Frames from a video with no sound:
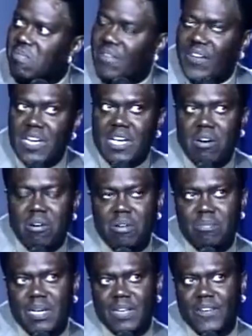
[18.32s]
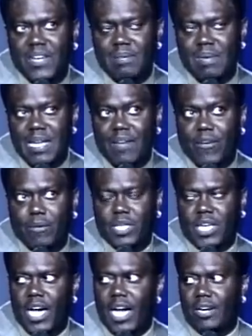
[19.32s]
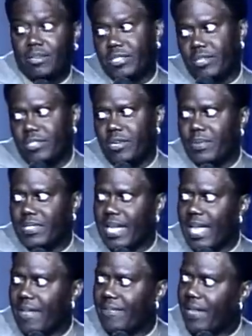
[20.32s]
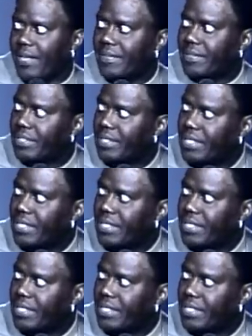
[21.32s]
Motherfucker cold, motherfucker, man. I'm from Chicago, so you know we same flavor.